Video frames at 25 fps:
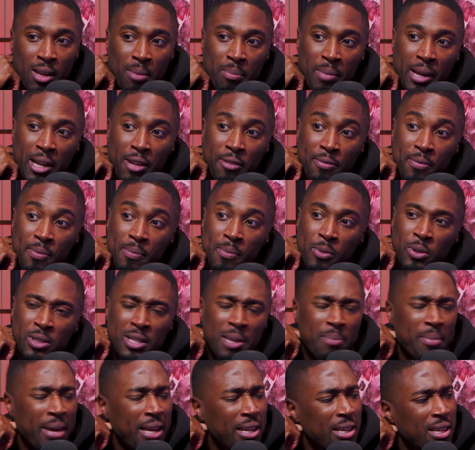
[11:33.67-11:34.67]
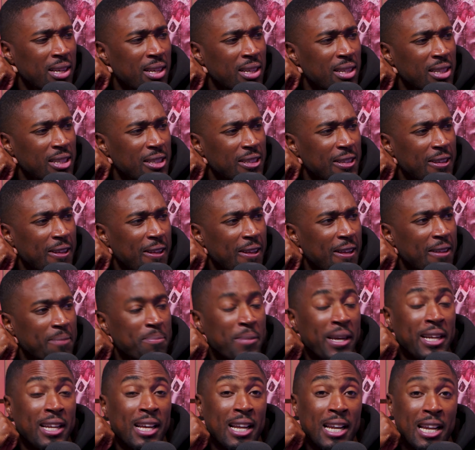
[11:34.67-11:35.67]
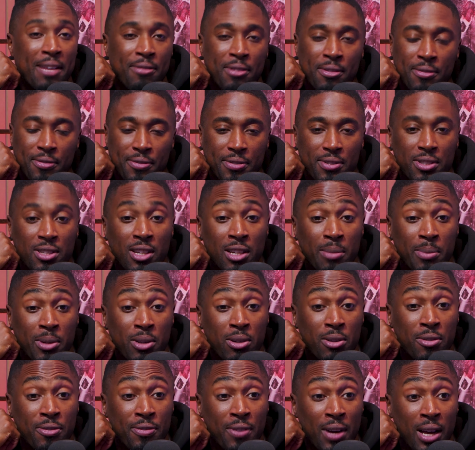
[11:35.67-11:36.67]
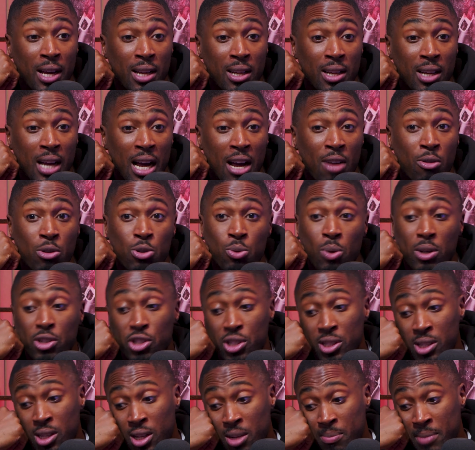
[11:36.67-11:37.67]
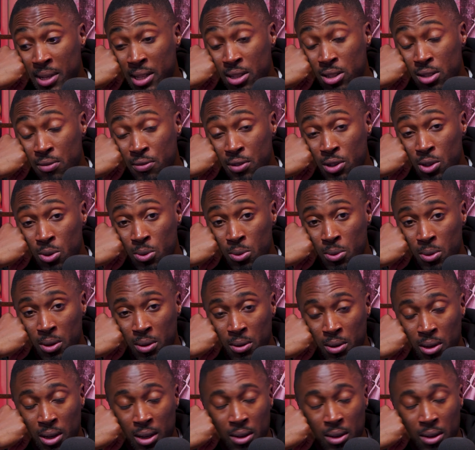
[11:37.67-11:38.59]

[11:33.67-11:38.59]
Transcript: Made of, was it May the eleventh? May the eleventh. It's going to be a good fight. I was watching an interview.